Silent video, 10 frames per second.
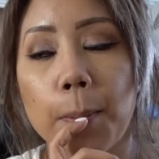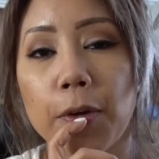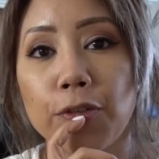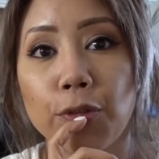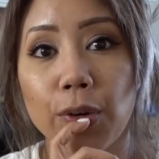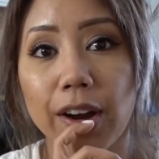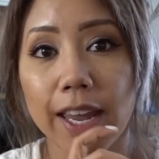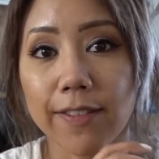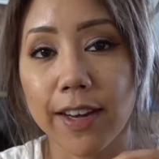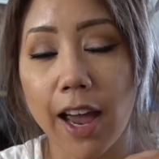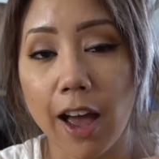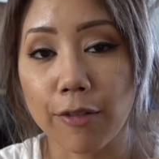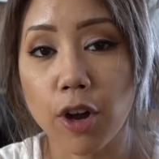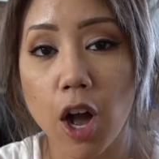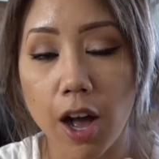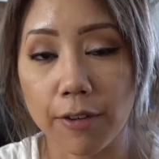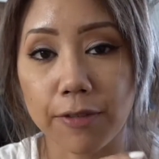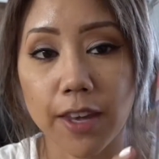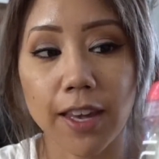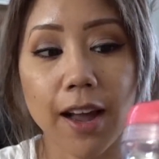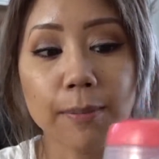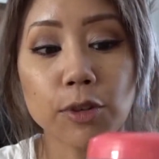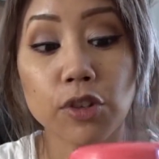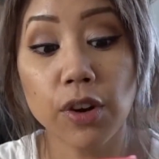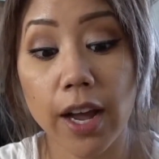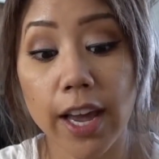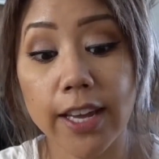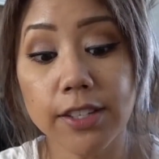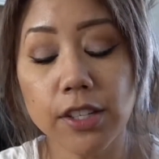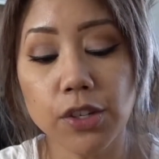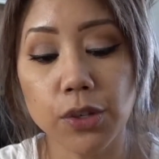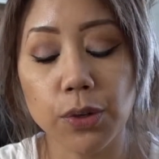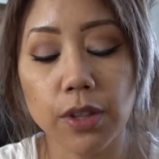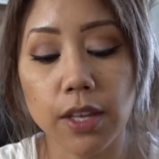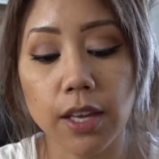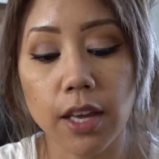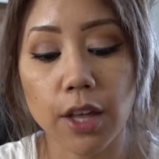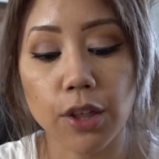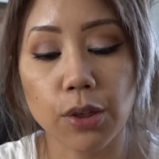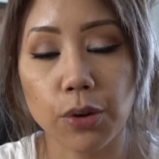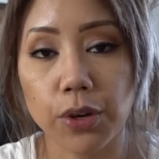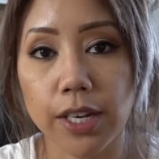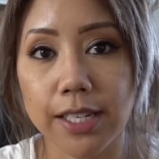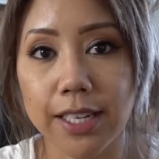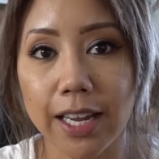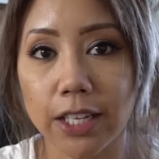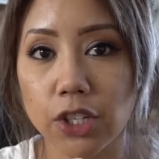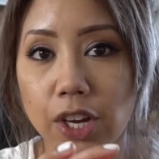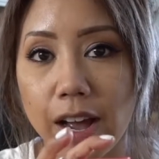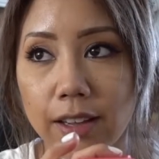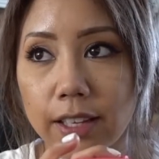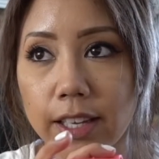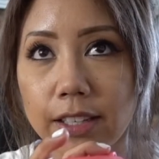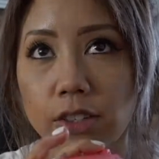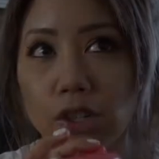before I even have coffee. I'm trying to do the thirty day challenge.